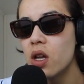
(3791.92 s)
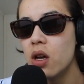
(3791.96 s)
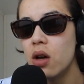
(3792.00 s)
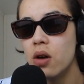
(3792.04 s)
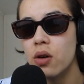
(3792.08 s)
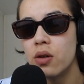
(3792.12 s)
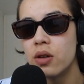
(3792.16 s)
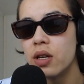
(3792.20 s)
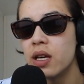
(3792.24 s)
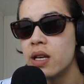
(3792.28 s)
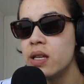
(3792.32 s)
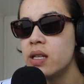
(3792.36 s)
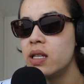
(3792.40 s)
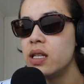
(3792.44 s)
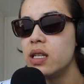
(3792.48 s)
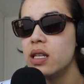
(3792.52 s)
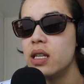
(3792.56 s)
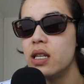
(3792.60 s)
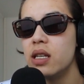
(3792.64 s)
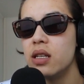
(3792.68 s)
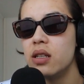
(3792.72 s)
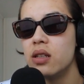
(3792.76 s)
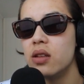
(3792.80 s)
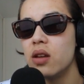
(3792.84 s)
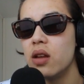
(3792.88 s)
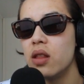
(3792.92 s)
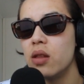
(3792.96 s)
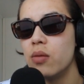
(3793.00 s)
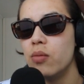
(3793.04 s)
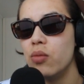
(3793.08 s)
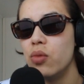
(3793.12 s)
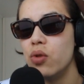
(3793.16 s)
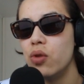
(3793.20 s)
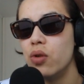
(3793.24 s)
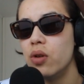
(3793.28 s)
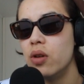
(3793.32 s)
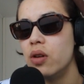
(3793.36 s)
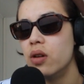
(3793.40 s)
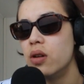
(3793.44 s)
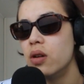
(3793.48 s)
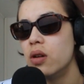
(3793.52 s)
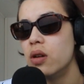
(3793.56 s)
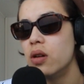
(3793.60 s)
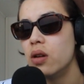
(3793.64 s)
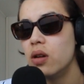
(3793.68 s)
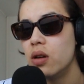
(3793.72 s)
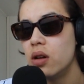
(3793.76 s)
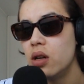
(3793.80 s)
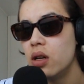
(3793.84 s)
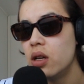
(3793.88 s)
OKC is on the
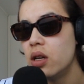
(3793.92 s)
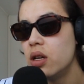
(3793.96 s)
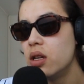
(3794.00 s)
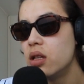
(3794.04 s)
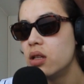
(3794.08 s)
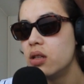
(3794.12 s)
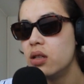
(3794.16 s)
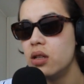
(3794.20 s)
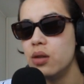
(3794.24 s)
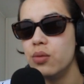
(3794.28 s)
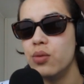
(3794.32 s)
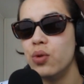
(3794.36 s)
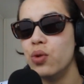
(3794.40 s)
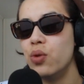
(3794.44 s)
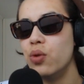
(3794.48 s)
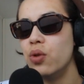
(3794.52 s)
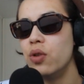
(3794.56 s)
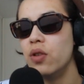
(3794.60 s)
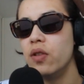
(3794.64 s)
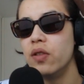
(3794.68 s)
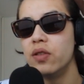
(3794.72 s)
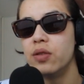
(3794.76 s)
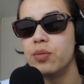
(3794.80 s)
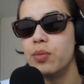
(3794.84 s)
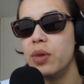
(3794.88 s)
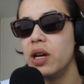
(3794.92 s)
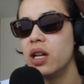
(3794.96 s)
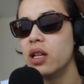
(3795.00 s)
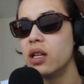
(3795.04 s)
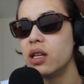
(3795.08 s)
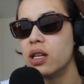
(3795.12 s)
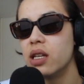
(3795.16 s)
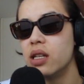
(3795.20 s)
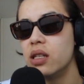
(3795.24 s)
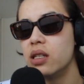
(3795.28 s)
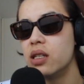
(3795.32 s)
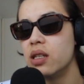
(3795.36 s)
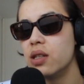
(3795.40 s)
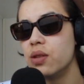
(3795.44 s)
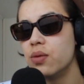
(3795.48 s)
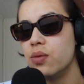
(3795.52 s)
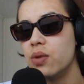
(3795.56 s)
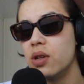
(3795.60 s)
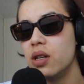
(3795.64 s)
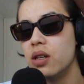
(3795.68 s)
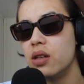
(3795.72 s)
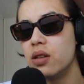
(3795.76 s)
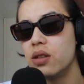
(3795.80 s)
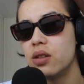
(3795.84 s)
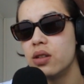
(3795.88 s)
border. Timberwolves, Pelicans as
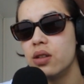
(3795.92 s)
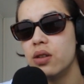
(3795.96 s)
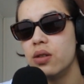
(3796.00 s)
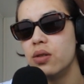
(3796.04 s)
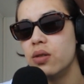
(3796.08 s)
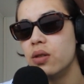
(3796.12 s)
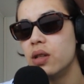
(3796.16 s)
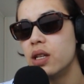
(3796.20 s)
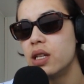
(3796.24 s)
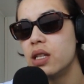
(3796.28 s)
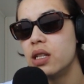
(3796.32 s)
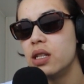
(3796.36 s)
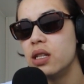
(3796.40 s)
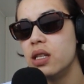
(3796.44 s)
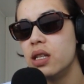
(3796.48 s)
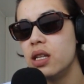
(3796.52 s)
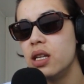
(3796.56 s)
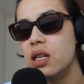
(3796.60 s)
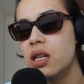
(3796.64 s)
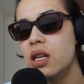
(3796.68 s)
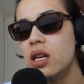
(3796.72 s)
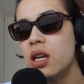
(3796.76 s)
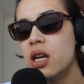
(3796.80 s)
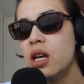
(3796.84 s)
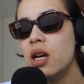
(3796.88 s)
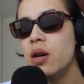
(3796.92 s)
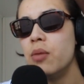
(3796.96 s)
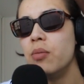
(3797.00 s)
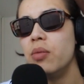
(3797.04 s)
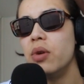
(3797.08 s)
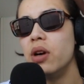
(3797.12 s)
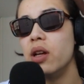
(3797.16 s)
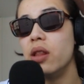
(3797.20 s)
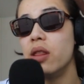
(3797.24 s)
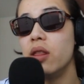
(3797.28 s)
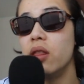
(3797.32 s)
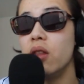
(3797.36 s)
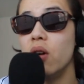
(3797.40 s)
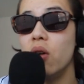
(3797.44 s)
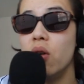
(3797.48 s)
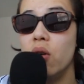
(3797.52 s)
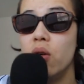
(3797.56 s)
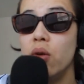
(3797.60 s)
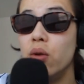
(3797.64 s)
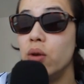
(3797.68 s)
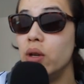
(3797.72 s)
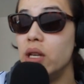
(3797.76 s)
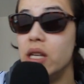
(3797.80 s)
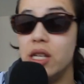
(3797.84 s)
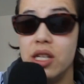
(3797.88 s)
well. So let's see. But the
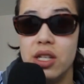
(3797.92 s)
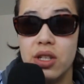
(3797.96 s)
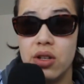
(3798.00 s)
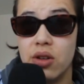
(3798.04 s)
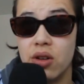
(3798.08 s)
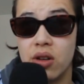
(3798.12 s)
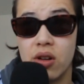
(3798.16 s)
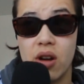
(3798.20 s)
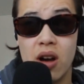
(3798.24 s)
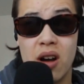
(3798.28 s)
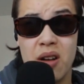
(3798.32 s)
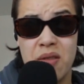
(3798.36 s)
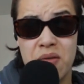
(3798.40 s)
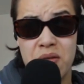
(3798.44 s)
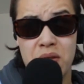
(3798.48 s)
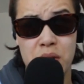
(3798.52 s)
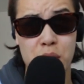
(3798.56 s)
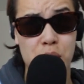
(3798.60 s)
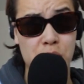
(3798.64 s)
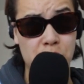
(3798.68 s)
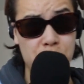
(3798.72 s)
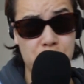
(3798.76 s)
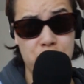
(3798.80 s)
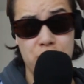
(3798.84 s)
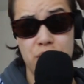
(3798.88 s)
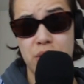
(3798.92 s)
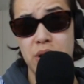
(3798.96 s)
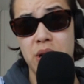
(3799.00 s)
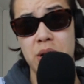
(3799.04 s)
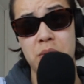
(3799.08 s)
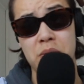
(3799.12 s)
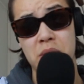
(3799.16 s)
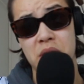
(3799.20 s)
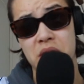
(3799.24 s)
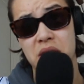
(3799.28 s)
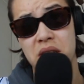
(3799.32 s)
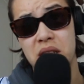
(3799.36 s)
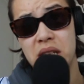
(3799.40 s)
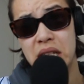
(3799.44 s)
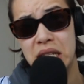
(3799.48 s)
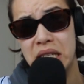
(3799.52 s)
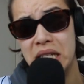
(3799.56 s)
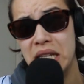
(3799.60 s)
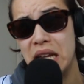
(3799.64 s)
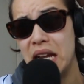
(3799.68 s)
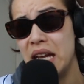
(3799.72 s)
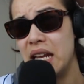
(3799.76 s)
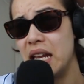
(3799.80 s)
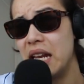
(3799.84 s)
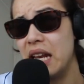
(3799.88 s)
whole Eastern Conference is pretty much
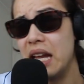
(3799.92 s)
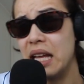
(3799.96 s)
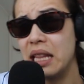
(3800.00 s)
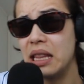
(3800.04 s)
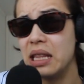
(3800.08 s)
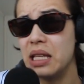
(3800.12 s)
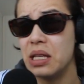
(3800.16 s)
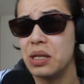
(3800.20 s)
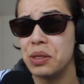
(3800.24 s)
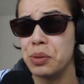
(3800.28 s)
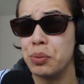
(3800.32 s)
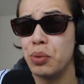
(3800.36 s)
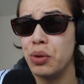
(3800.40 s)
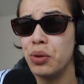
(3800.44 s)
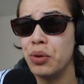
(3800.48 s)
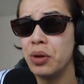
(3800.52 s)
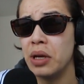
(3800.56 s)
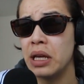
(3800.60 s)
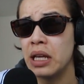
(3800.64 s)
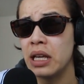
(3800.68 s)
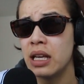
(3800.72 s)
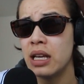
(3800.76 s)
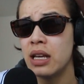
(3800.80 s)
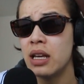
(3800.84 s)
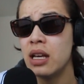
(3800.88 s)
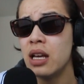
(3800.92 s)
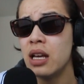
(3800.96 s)
decided at this point.